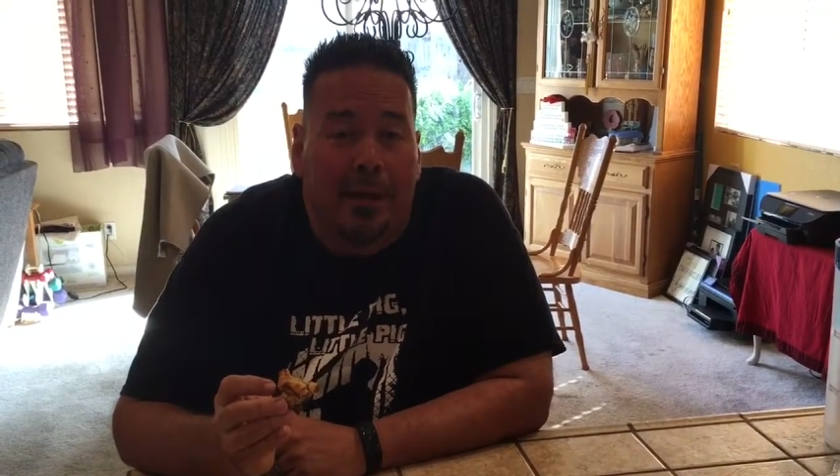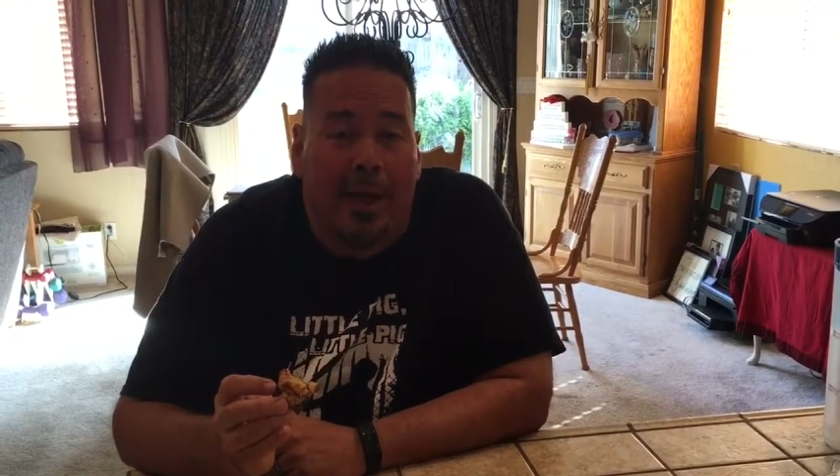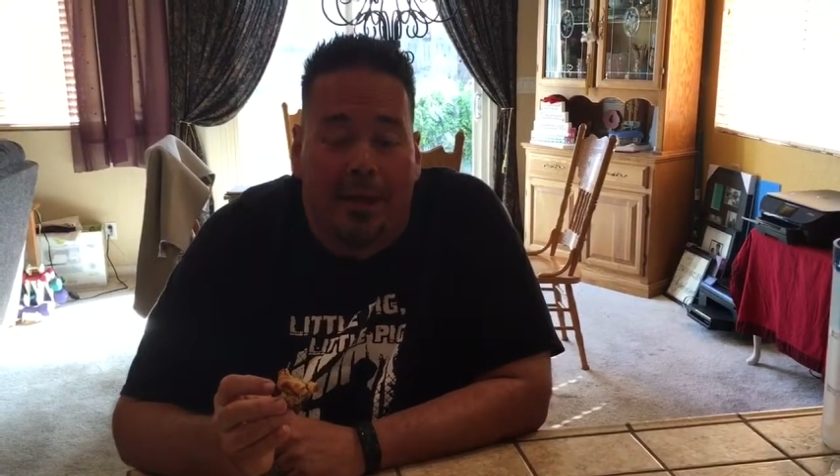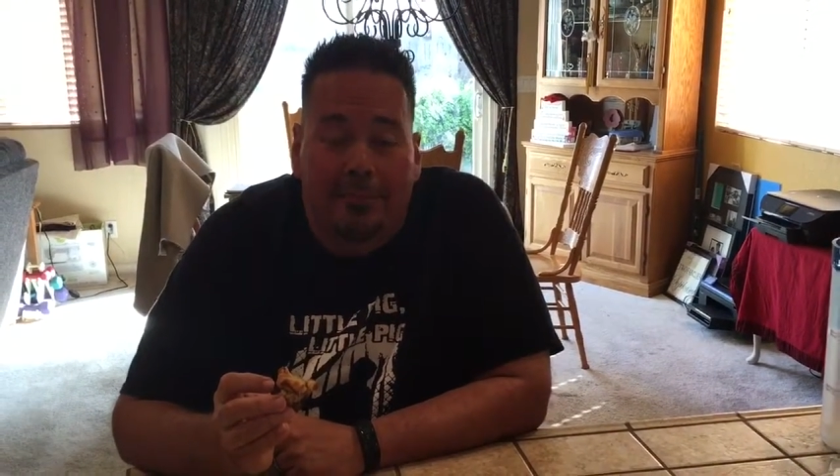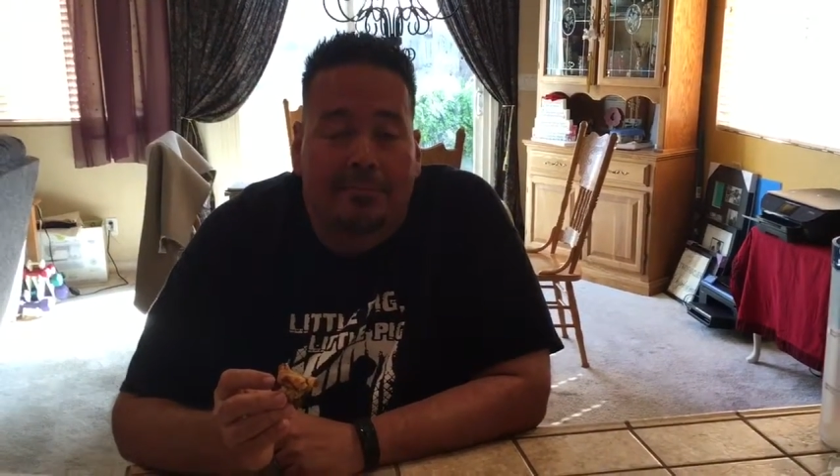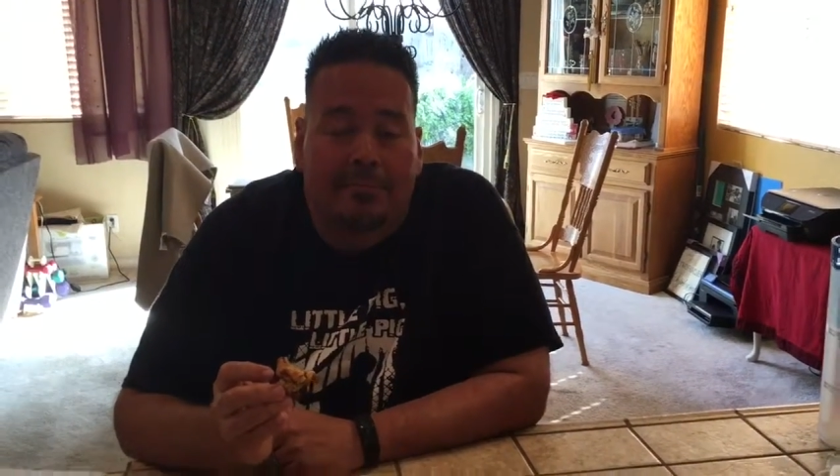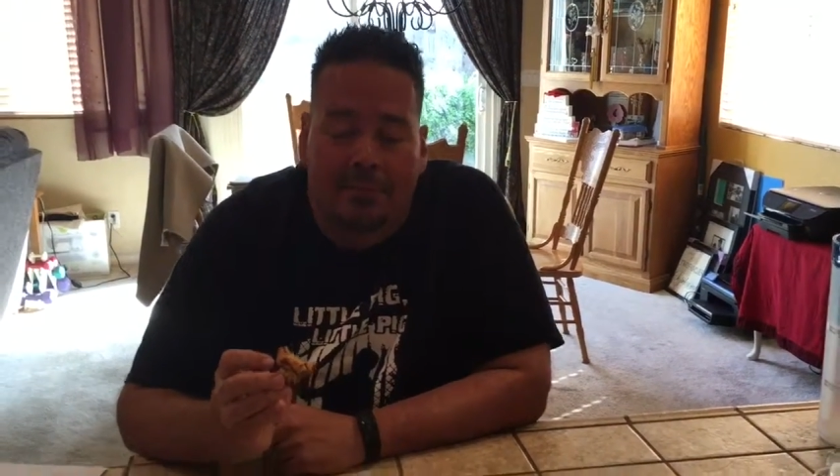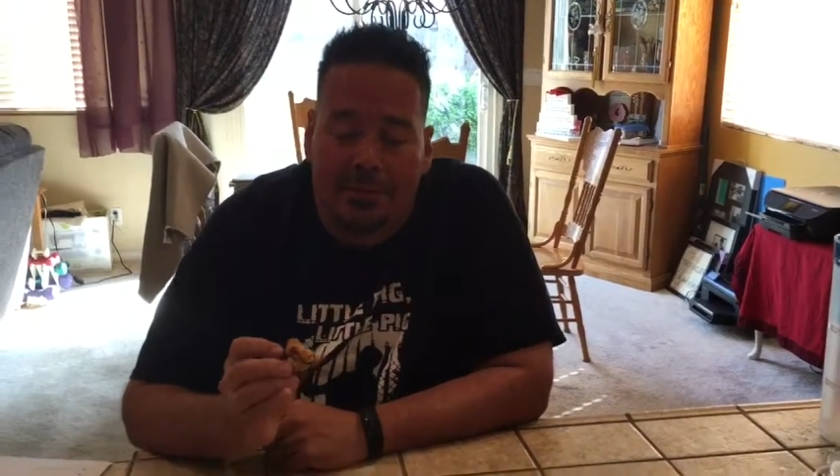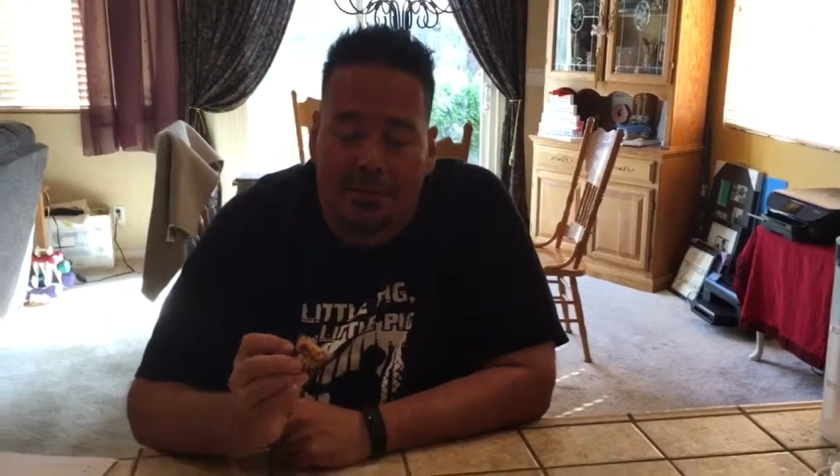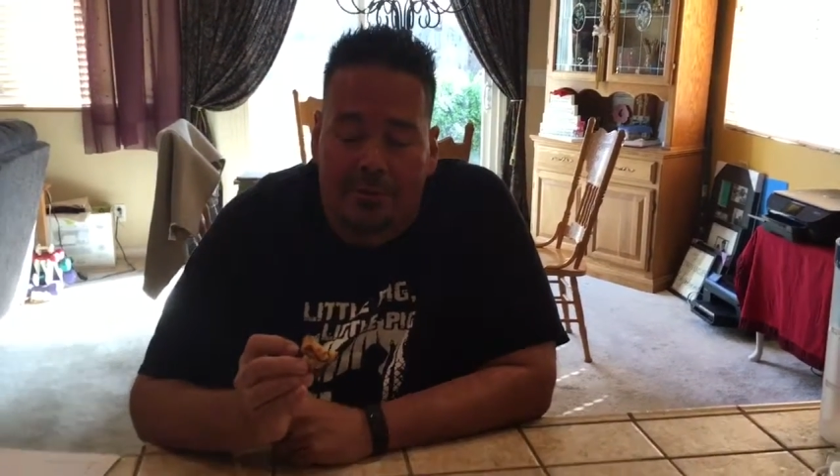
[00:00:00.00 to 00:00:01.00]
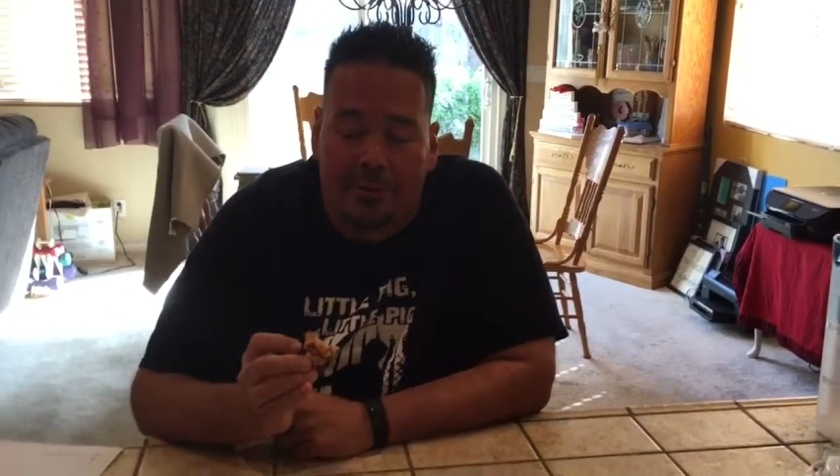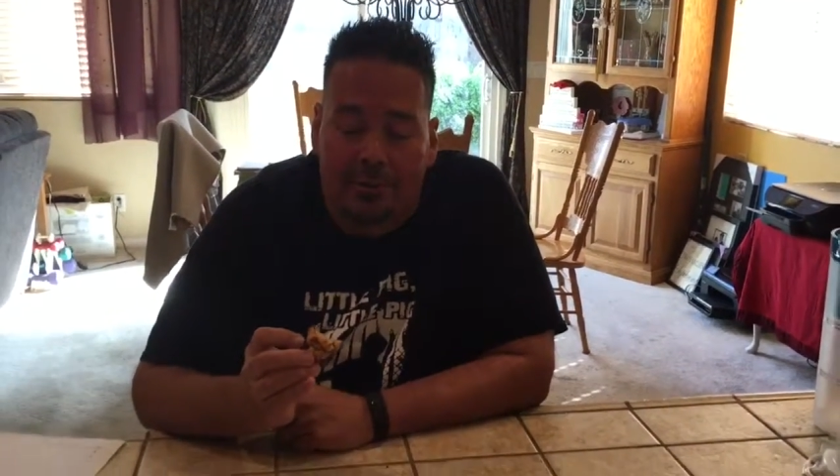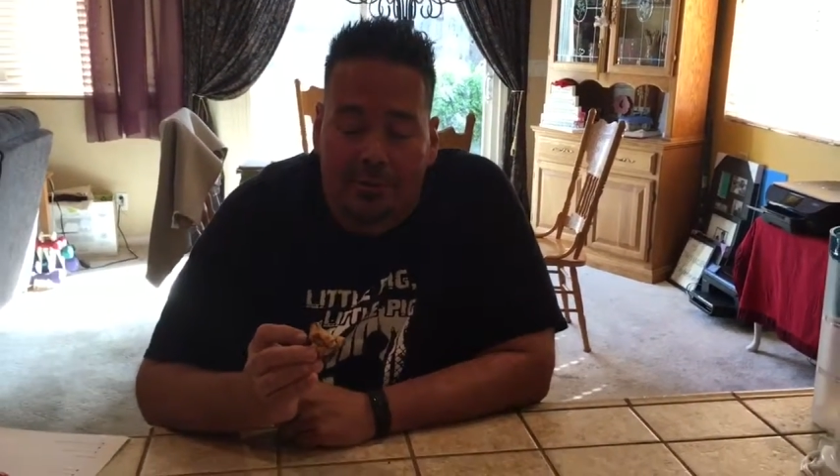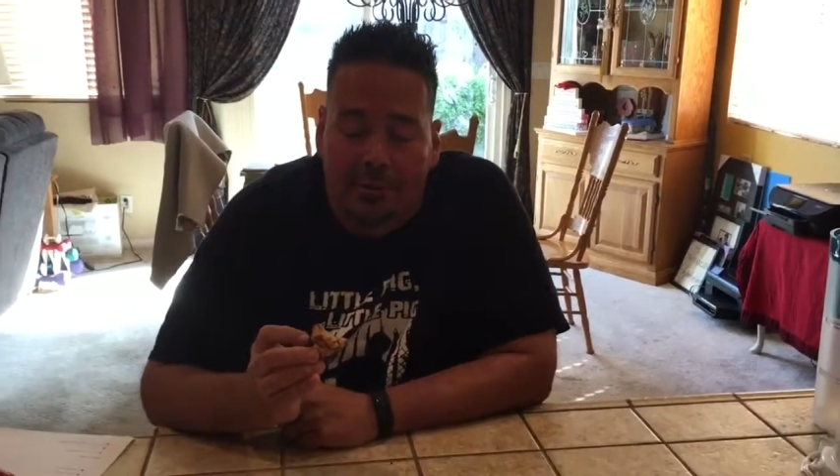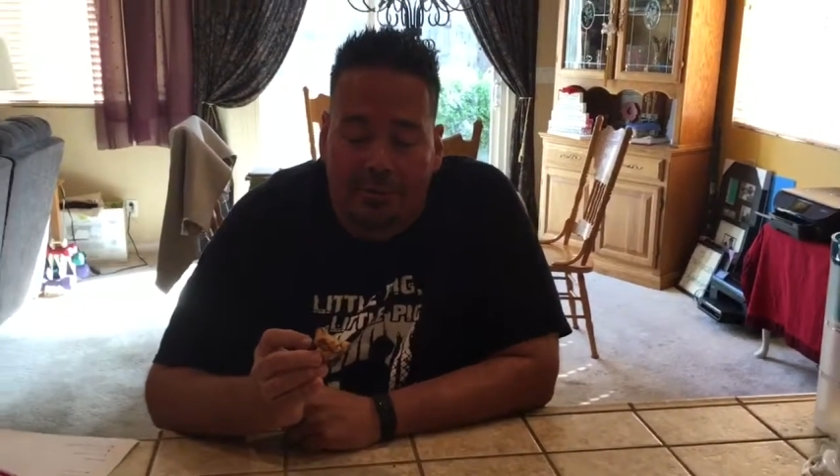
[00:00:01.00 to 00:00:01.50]
not. These are
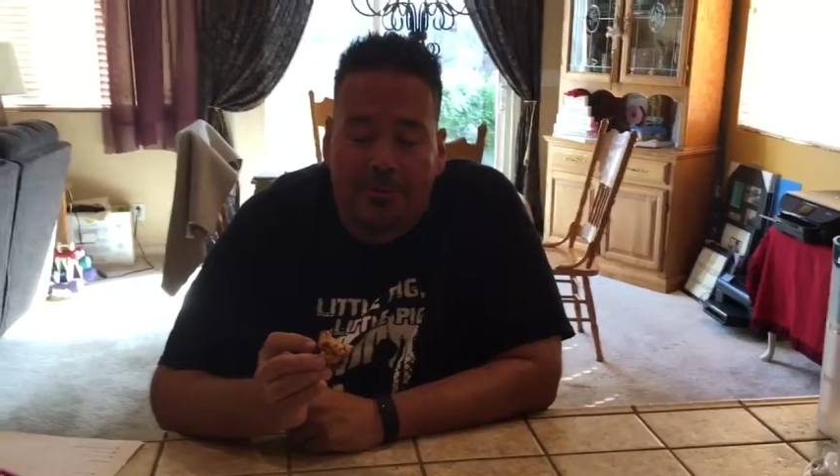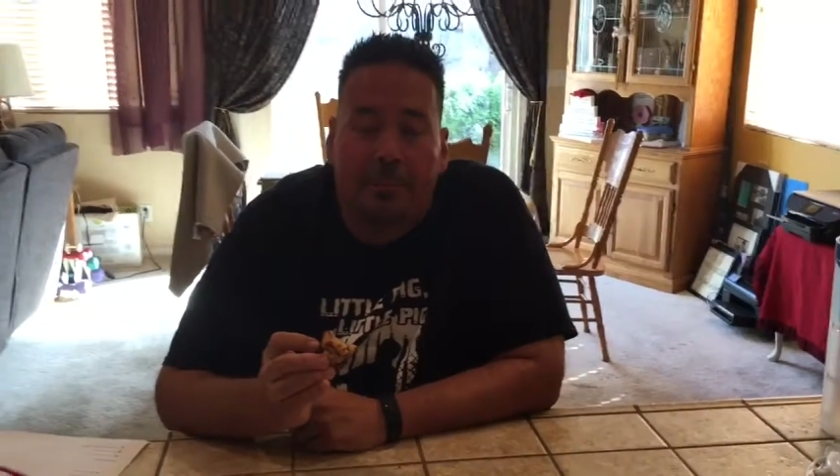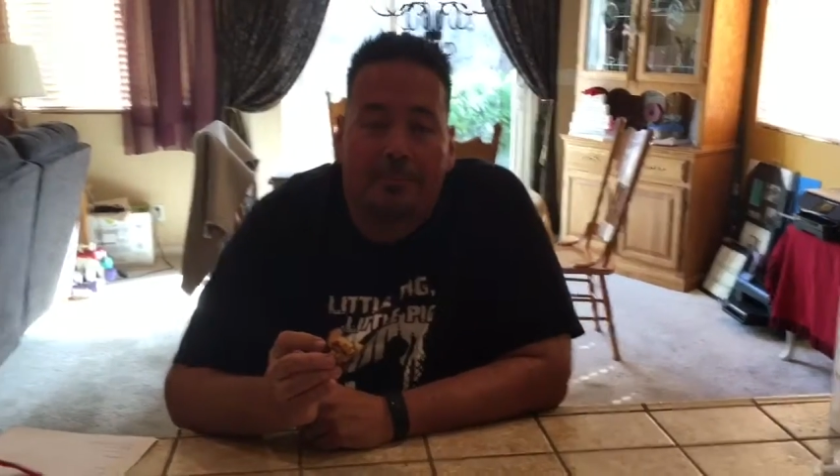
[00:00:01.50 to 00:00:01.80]
delicious.